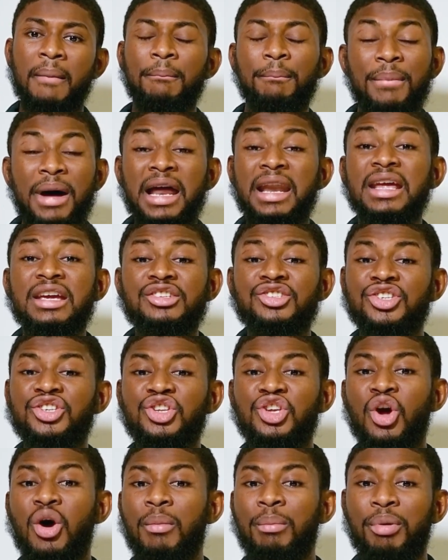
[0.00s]

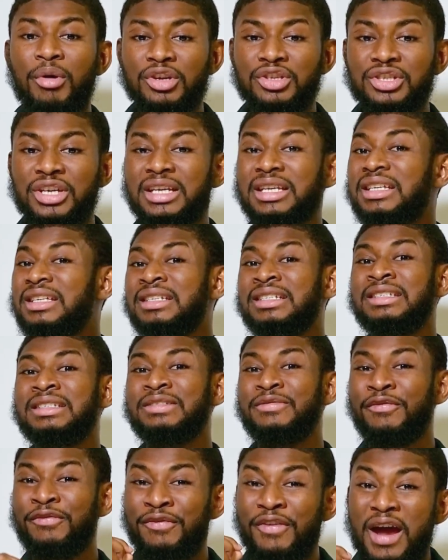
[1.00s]
Managing your budget
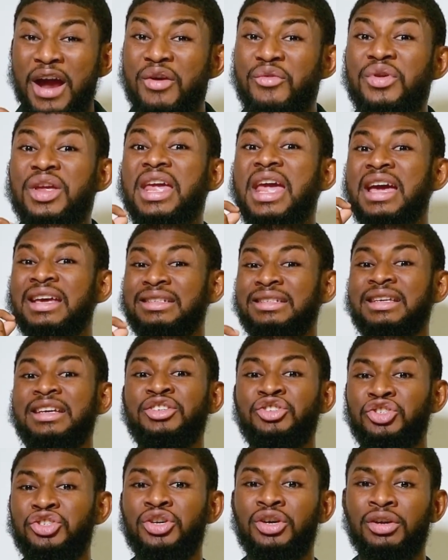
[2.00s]
is very
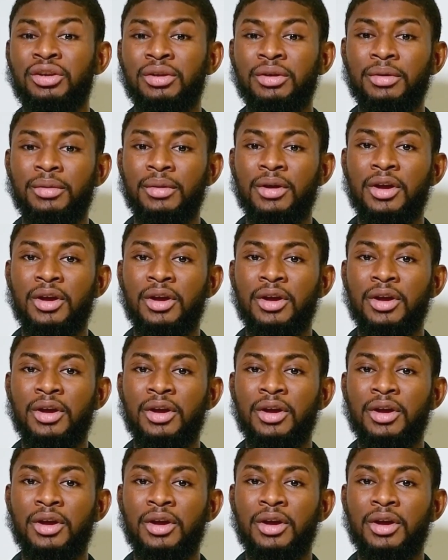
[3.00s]
essential.